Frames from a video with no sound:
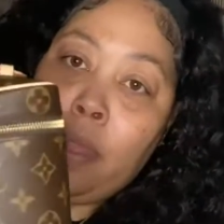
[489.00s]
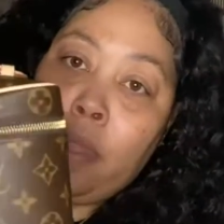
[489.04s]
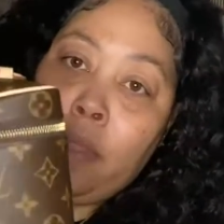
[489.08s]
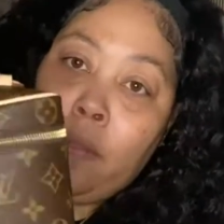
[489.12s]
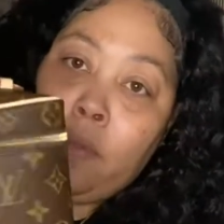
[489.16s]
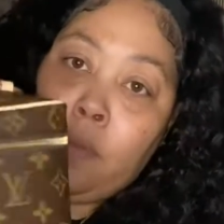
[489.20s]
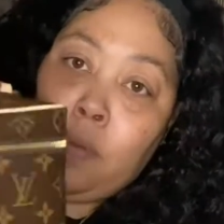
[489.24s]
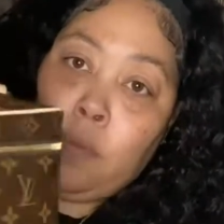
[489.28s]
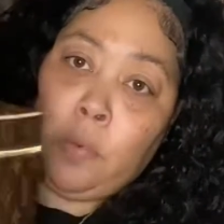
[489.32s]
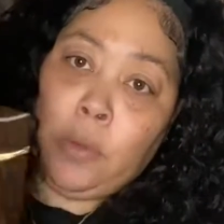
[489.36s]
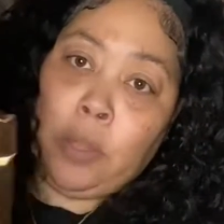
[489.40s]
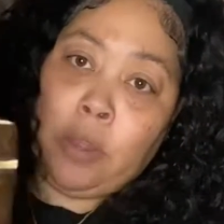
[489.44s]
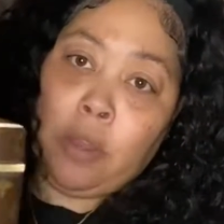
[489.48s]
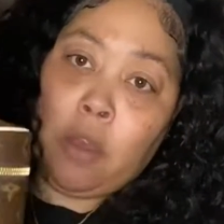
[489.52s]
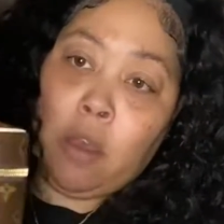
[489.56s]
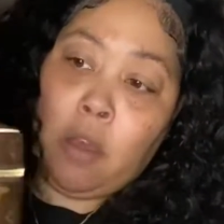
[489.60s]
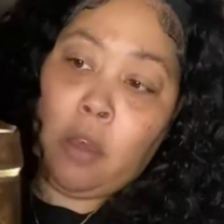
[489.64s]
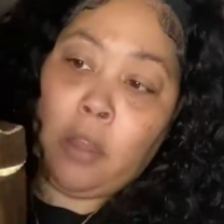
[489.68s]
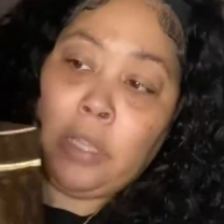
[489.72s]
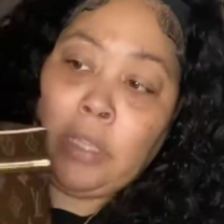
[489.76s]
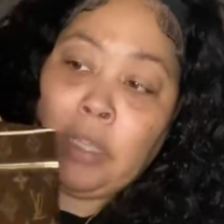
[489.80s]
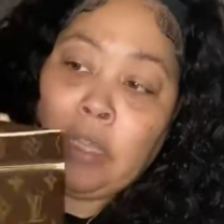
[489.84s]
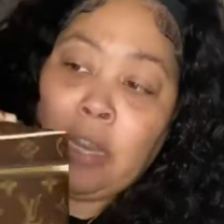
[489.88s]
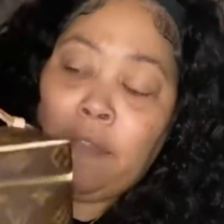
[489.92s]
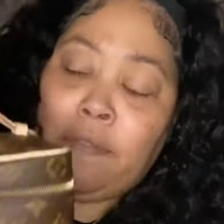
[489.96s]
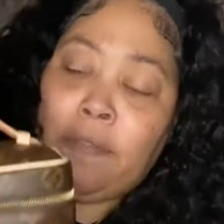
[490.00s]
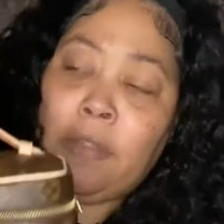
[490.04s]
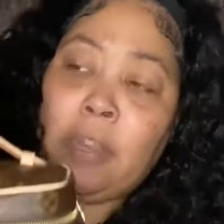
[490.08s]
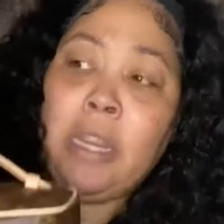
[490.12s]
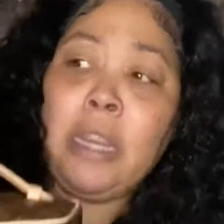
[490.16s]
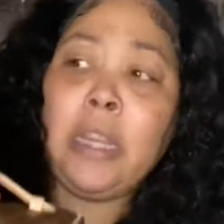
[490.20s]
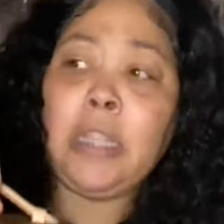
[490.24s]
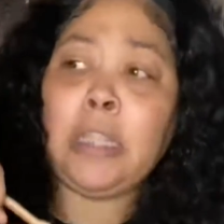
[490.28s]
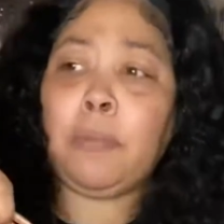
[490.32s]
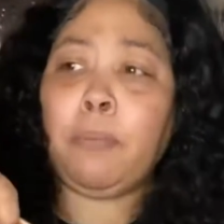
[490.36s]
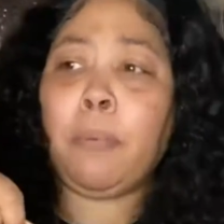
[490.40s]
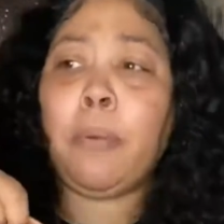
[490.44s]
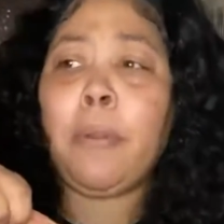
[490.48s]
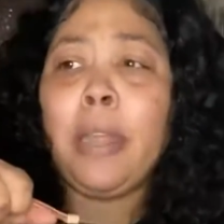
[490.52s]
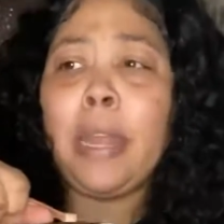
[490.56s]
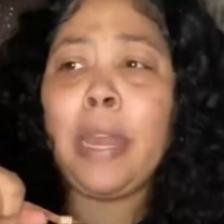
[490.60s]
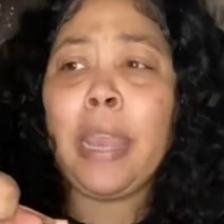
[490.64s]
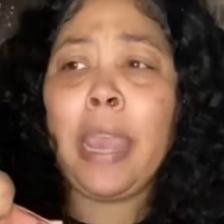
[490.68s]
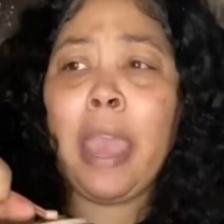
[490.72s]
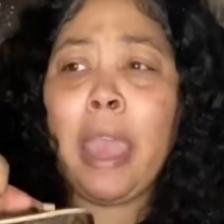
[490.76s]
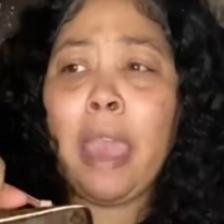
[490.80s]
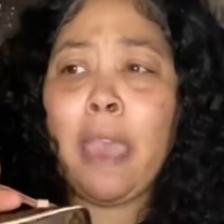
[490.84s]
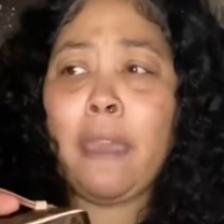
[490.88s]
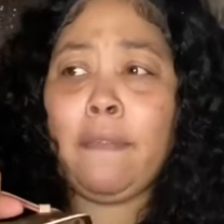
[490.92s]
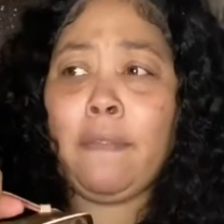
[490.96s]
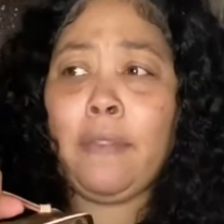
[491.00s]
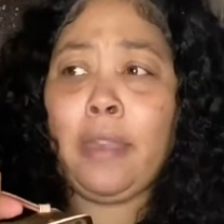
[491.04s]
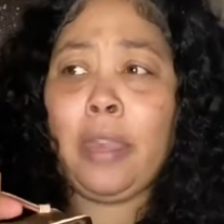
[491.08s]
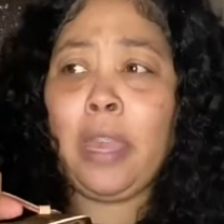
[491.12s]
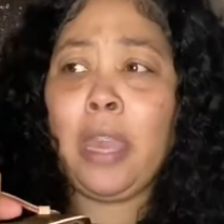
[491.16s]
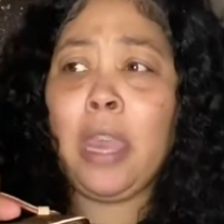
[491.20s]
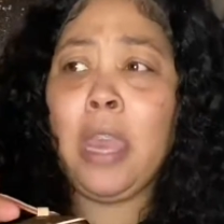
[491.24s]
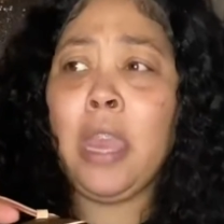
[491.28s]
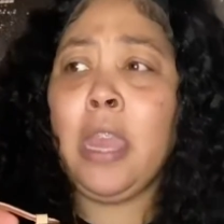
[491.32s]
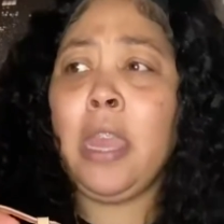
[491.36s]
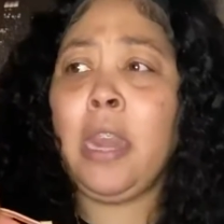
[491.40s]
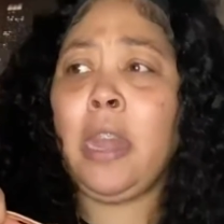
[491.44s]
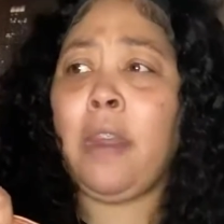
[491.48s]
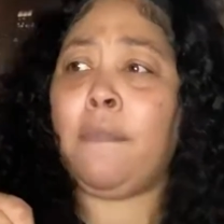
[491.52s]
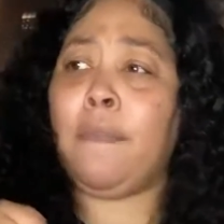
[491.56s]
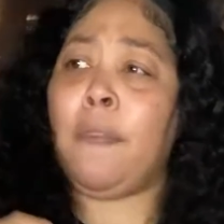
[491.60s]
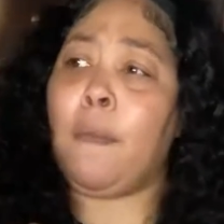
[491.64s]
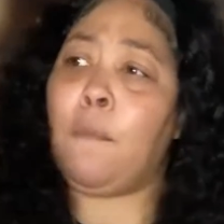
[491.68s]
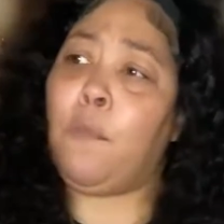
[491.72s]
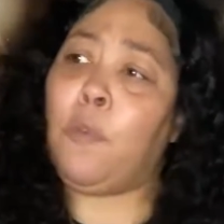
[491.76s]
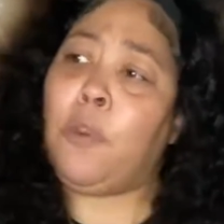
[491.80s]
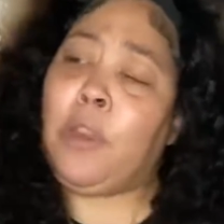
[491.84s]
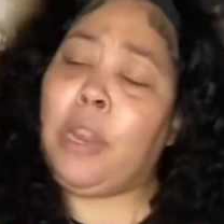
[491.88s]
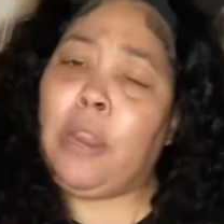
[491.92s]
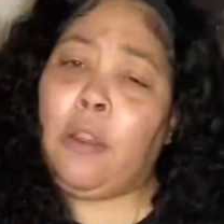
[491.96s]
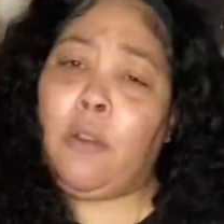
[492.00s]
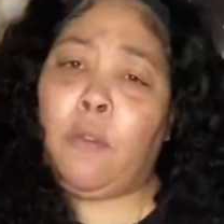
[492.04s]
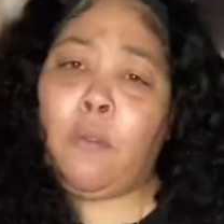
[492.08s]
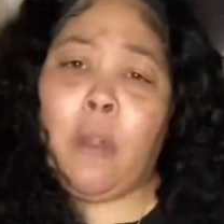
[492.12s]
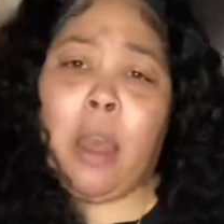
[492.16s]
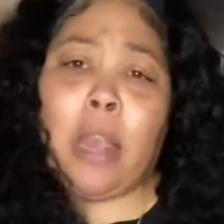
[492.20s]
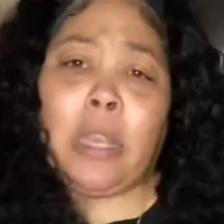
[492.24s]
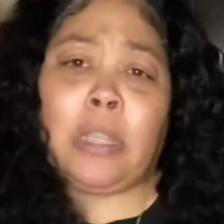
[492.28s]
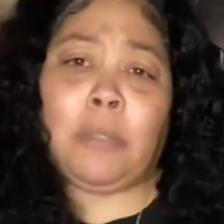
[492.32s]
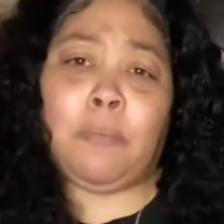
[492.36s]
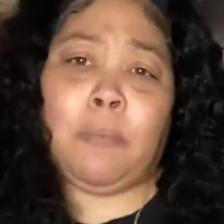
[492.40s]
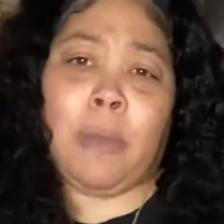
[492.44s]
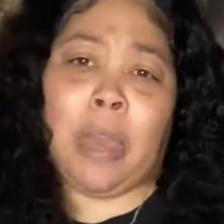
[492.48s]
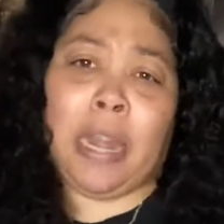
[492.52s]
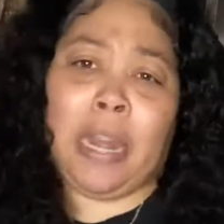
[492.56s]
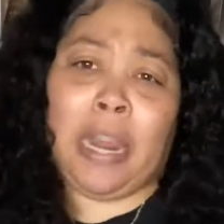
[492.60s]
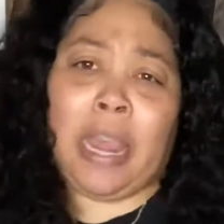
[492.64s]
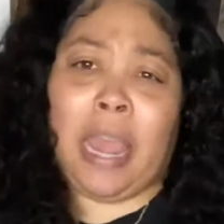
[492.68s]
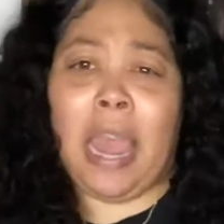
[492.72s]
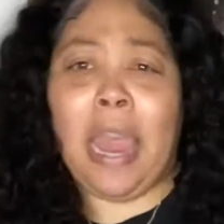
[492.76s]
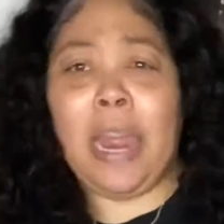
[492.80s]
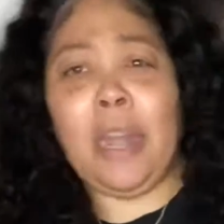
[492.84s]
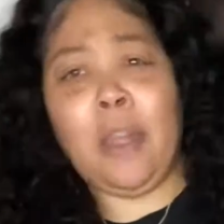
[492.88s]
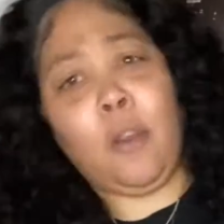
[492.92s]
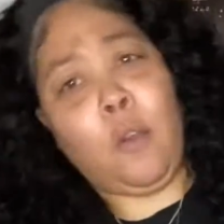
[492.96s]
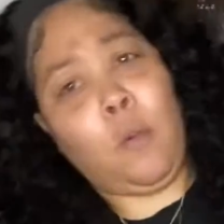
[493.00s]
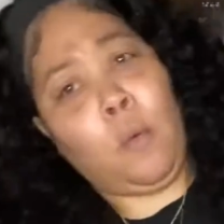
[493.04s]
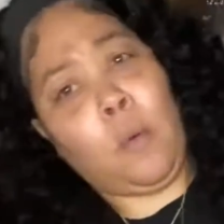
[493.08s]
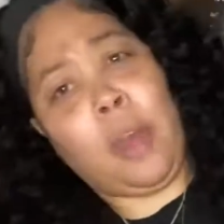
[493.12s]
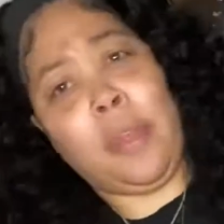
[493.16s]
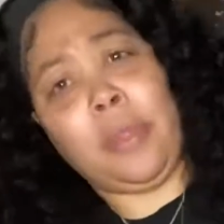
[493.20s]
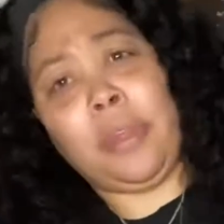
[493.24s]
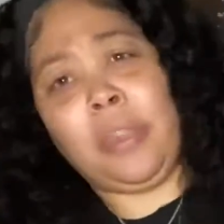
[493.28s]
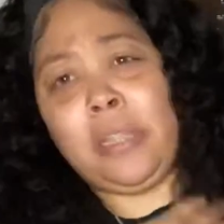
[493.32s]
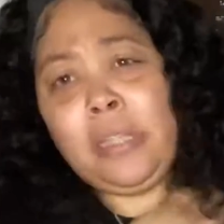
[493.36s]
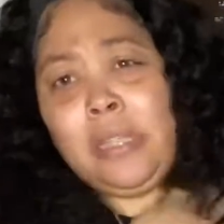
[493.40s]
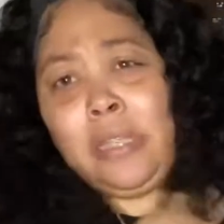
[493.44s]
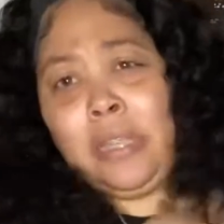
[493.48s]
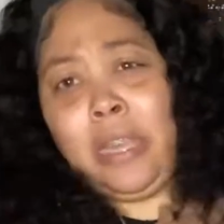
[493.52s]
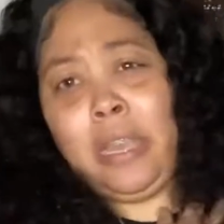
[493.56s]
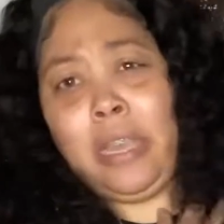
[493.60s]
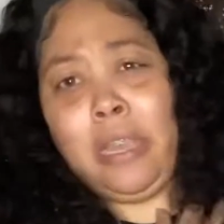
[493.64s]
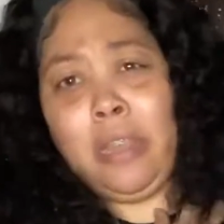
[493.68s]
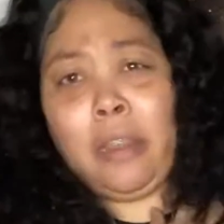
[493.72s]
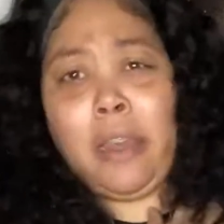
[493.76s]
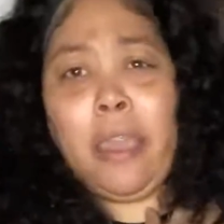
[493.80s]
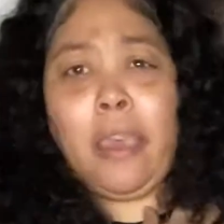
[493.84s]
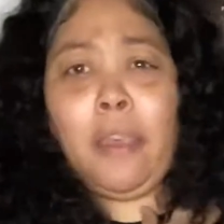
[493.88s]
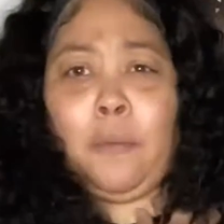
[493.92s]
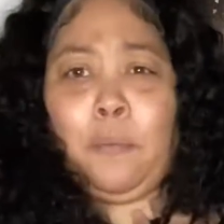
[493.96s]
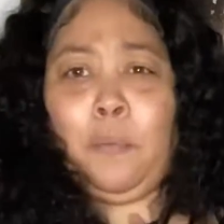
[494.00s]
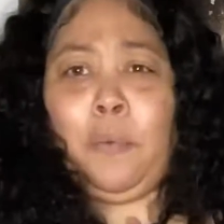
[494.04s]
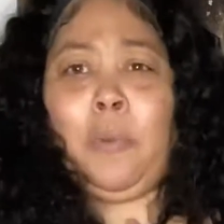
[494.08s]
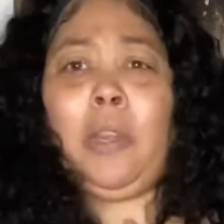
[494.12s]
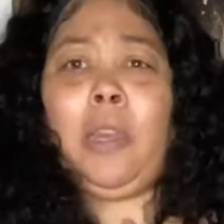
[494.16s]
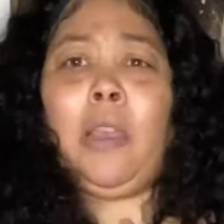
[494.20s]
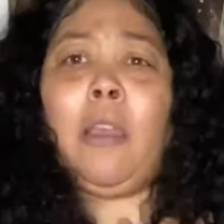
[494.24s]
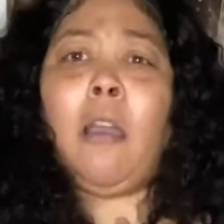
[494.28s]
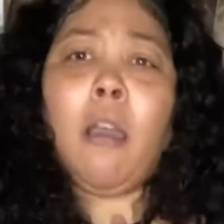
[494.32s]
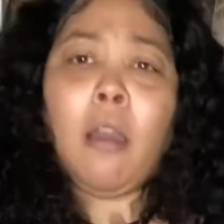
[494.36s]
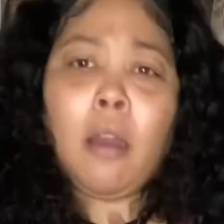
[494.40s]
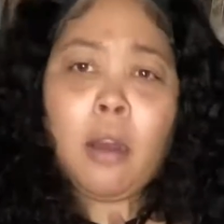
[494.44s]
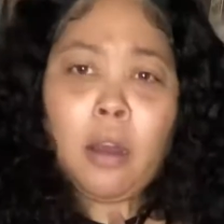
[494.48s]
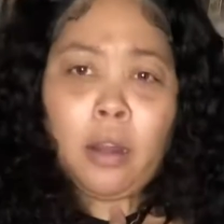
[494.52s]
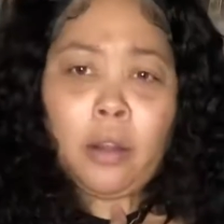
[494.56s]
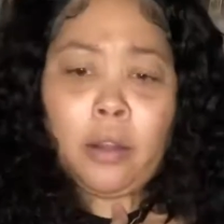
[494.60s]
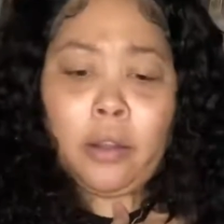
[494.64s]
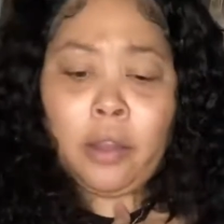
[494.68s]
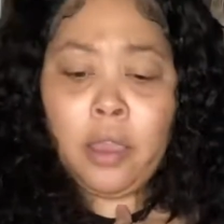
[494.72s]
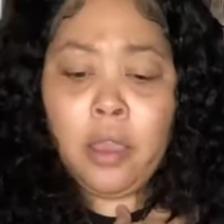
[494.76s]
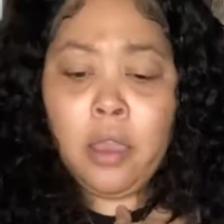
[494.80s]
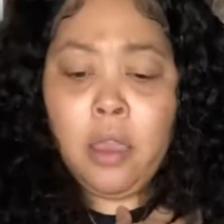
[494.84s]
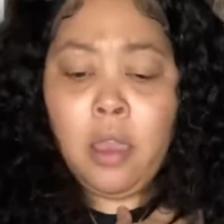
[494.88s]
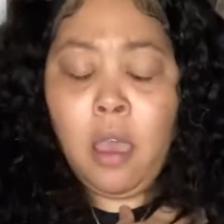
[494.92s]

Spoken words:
with all the stuff in it. It's pretty heavy, and if I'm wearing crossbody, I don't want this thing like really hard,